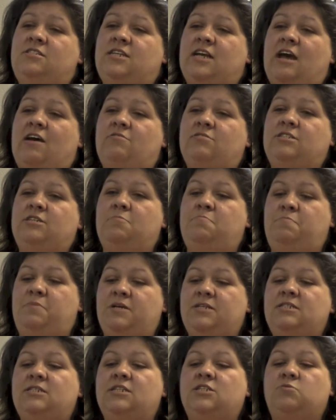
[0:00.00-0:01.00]
down to
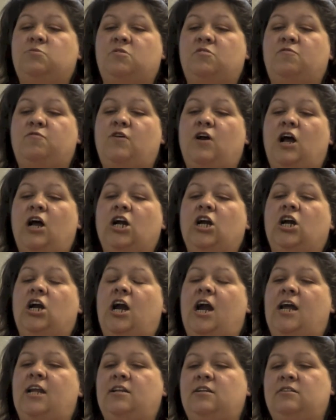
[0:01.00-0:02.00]
business with
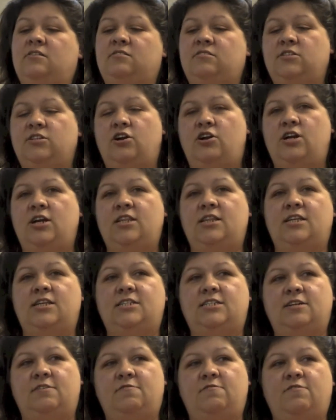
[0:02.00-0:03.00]
Frogger and learning the
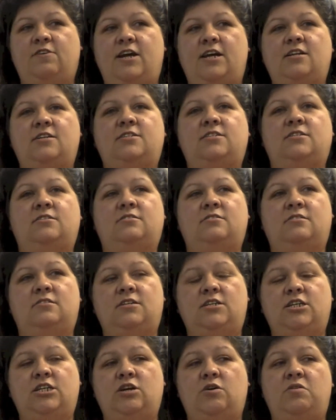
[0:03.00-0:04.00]
different,
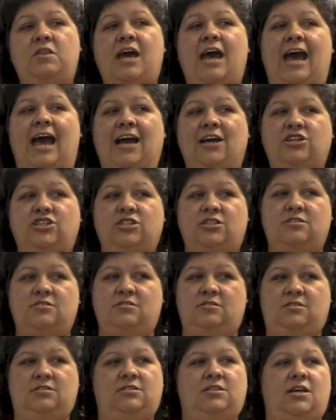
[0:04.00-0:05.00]
you know, the
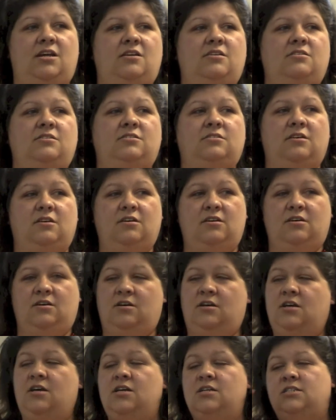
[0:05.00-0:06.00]
actions and
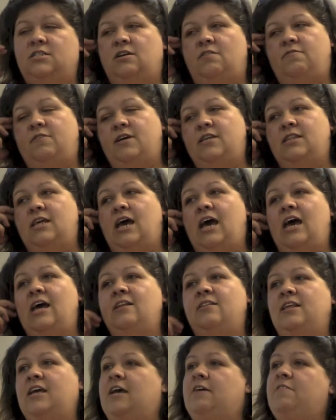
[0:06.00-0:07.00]
stuff like
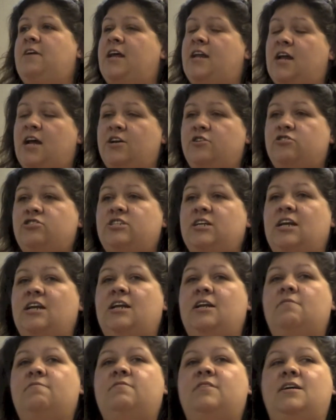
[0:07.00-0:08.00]
that, and
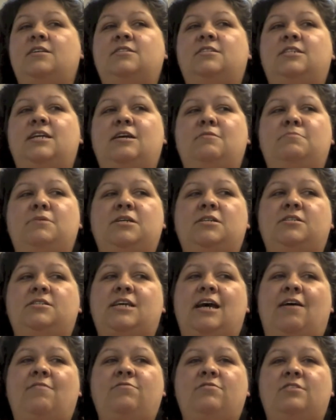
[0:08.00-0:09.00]
understanding if-then
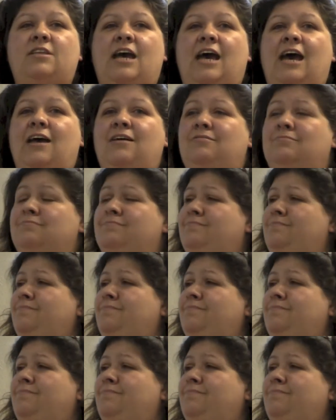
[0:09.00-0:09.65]
statements, after that,